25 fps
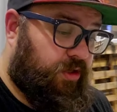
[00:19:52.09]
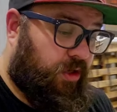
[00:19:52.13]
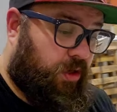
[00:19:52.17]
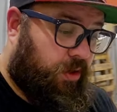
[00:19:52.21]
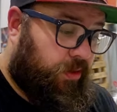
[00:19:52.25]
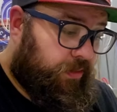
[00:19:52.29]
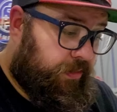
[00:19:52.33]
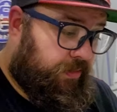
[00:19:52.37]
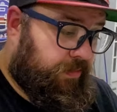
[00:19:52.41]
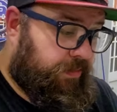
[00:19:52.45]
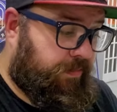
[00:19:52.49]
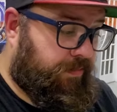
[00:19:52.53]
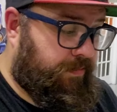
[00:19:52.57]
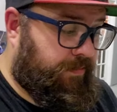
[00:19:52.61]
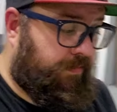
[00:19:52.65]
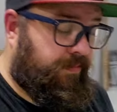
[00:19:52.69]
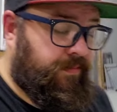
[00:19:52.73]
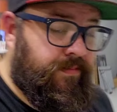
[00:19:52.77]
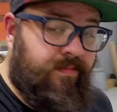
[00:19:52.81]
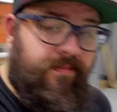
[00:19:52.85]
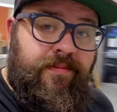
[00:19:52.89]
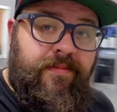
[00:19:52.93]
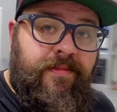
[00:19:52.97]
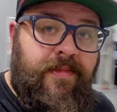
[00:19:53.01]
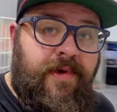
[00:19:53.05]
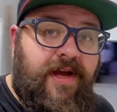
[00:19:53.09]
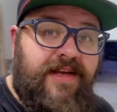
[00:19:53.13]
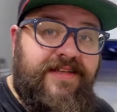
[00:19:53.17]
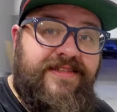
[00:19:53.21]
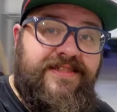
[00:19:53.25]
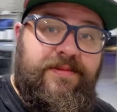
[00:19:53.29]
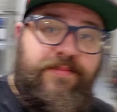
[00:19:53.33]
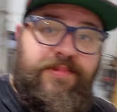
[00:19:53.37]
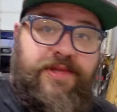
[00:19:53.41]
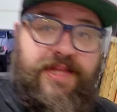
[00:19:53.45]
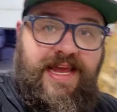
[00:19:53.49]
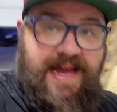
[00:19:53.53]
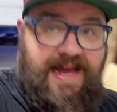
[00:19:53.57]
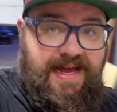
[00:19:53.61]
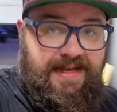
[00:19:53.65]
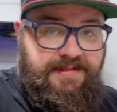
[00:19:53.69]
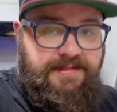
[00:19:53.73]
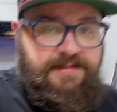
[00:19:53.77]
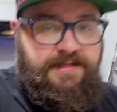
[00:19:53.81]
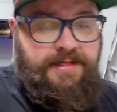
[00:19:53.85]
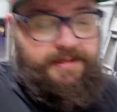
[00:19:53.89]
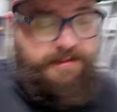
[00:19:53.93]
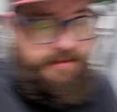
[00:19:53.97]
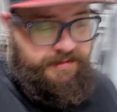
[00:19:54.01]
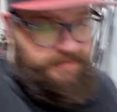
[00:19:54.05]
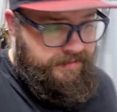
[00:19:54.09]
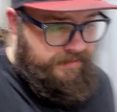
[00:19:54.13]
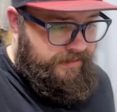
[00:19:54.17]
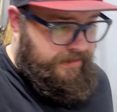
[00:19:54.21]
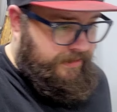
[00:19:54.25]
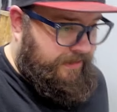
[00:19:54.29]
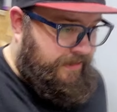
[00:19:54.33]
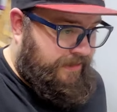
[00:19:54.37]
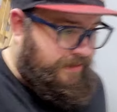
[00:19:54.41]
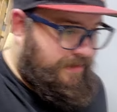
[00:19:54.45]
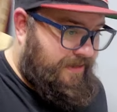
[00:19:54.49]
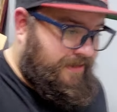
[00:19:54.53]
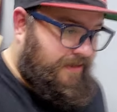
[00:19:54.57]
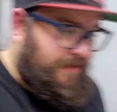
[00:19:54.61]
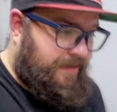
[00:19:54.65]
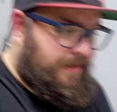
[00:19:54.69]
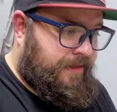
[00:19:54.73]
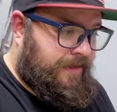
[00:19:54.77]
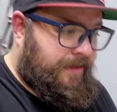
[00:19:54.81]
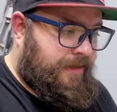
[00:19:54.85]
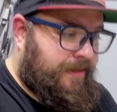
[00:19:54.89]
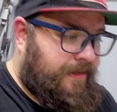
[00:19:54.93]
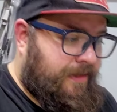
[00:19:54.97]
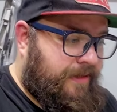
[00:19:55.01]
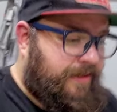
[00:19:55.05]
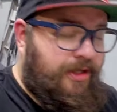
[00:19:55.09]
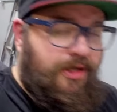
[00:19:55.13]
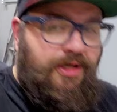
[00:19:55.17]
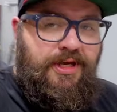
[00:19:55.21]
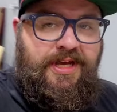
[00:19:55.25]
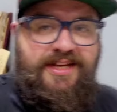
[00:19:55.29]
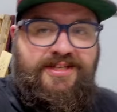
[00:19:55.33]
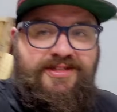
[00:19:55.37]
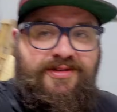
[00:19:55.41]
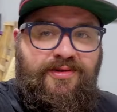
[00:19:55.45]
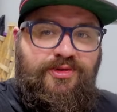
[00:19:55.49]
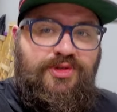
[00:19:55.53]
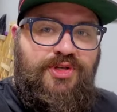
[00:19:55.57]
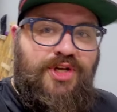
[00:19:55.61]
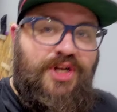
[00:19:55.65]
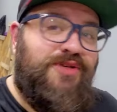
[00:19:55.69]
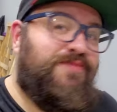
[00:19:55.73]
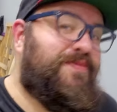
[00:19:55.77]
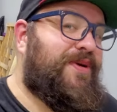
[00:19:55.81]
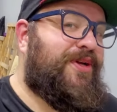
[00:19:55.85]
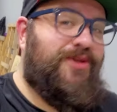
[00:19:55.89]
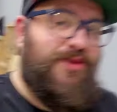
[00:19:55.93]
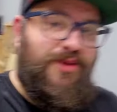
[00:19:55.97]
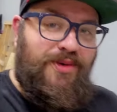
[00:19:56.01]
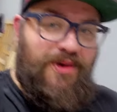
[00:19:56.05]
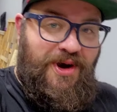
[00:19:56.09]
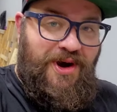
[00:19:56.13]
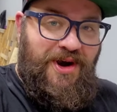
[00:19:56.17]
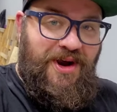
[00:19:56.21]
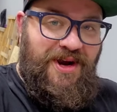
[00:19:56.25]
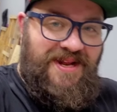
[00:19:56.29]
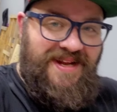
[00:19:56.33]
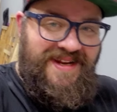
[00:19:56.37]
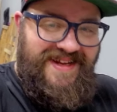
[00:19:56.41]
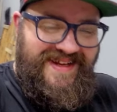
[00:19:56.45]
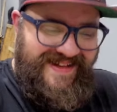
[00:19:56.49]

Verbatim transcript: So I simply ask that you guys don't judge me too hard.